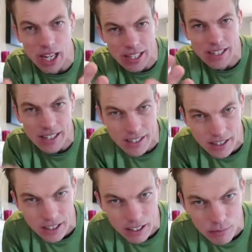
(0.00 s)
Yes, I said
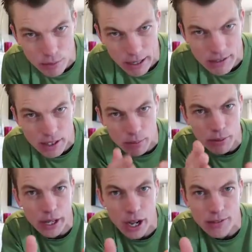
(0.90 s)
the Cleveland Browns in the
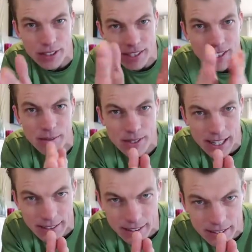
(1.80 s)
playoffs in the same
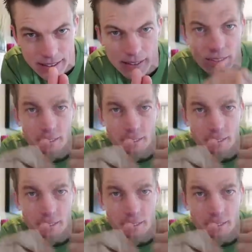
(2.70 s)
sentence.